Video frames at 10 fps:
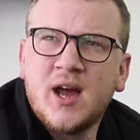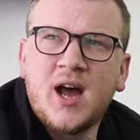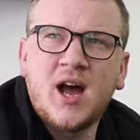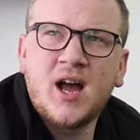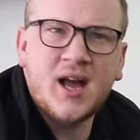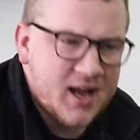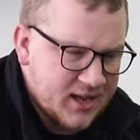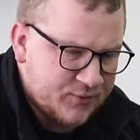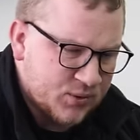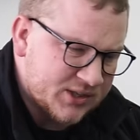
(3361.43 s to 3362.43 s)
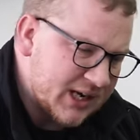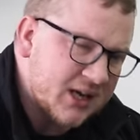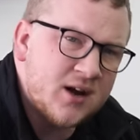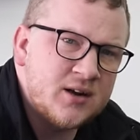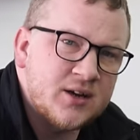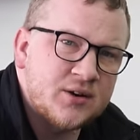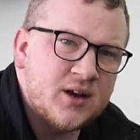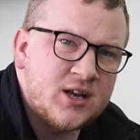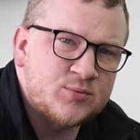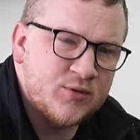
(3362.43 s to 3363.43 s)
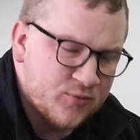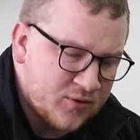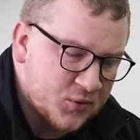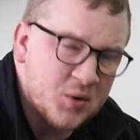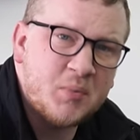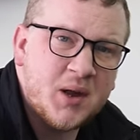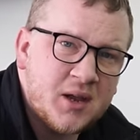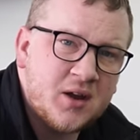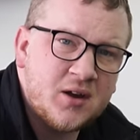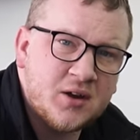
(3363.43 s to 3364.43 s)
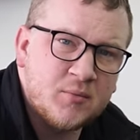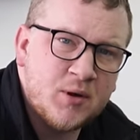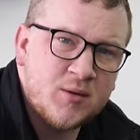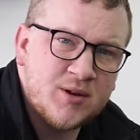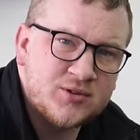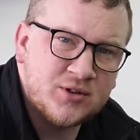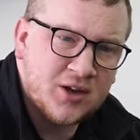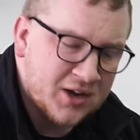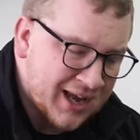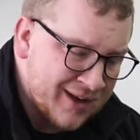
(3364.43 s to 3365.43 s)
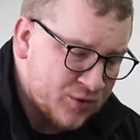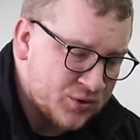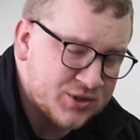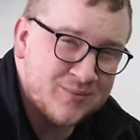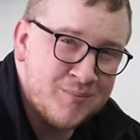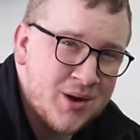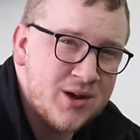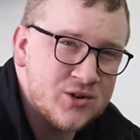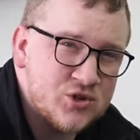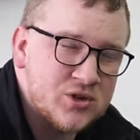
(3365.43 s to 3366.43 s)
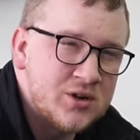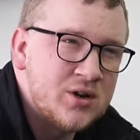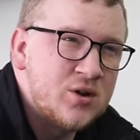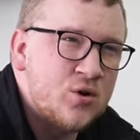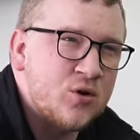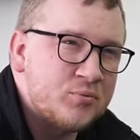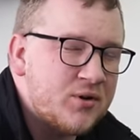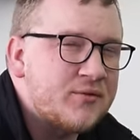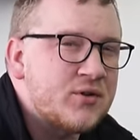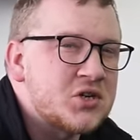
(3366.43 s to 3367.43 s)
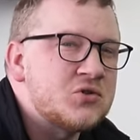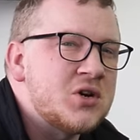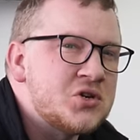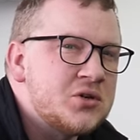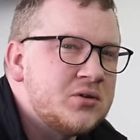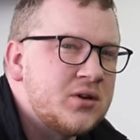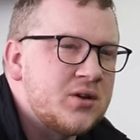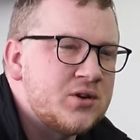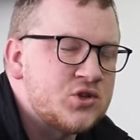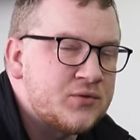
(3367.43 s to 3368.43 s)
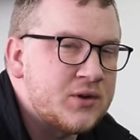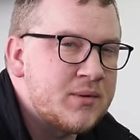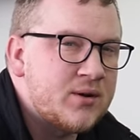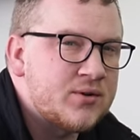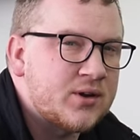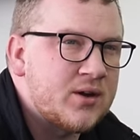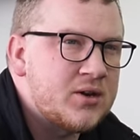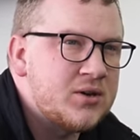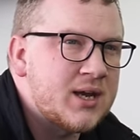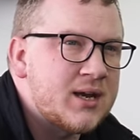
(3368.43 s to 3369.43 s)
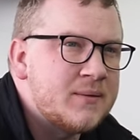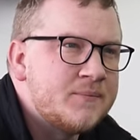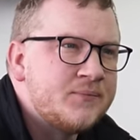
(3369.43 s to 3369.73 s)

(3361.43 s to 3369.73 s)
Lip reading: If you want to sell a car, go to Carsport for more. If you want to buy a car, go to berrowmotors.co.uk. If you want some merch or a private registration, go to shiftingmetal.co.uk.